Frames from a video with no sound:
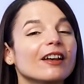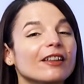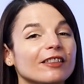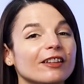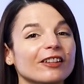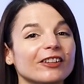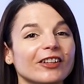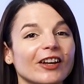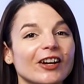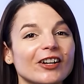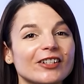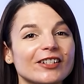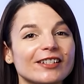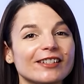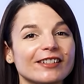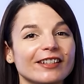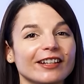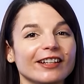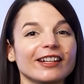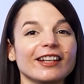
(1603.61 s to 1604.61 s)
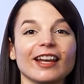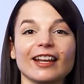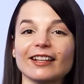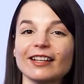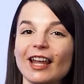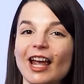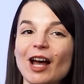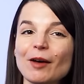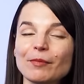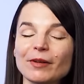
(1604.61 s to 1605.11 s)
The largest city and
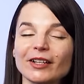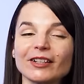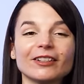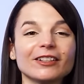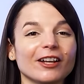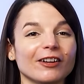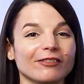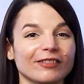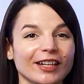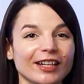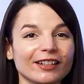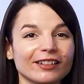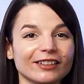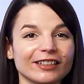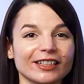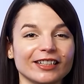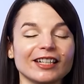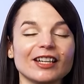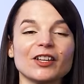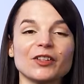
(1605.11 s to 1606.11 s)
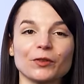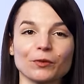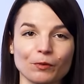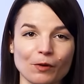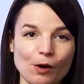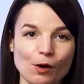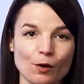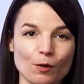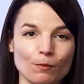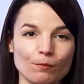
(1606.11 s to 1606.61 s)
capital of Italy is
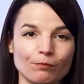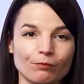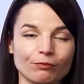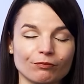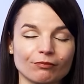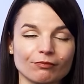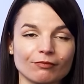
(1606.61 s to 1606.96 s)
Rome.